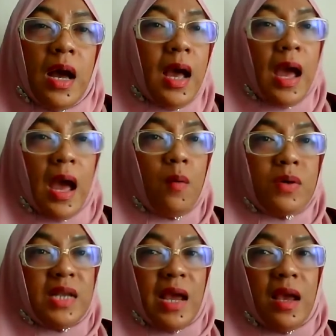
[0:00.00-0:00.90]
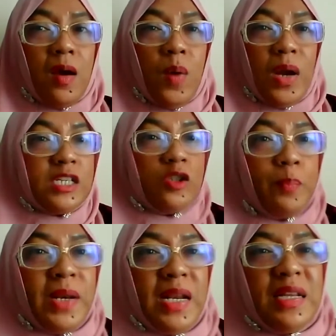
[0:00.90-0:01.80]
I, I was like, what the
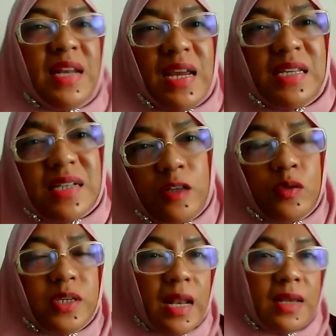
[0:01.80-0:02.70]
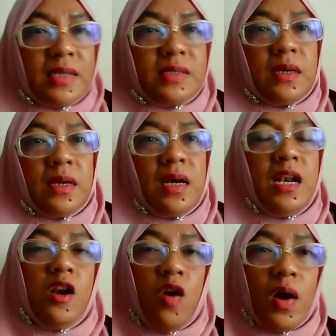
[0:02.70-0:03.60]
stupidity that he tried to tell us
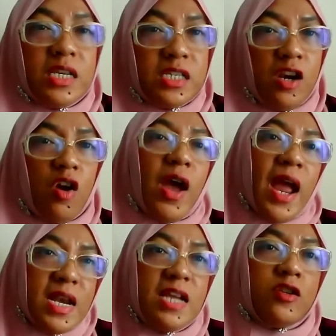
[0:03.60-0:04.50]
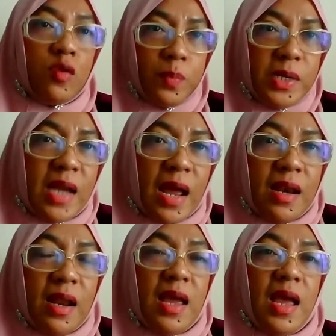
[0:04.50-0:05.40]
law is a law and need to be
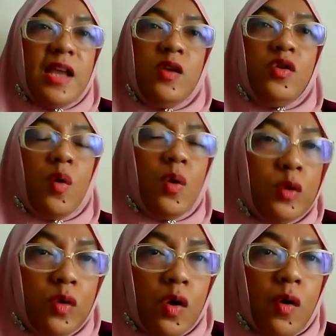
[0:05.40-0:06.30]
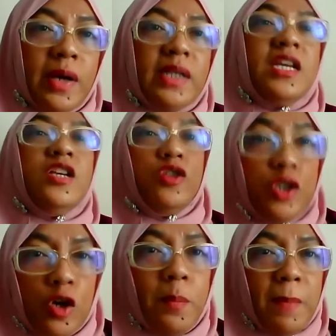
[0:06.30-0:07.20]
done and you don't want to go quarantine you
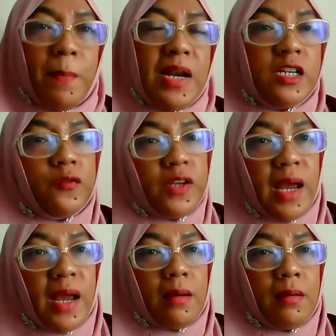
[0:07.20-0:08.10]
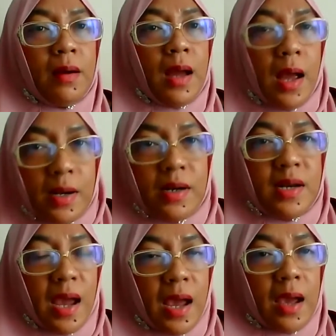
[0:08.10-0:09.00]
should be punished for that under
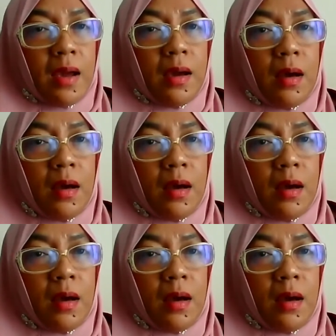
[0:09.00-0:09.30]
the act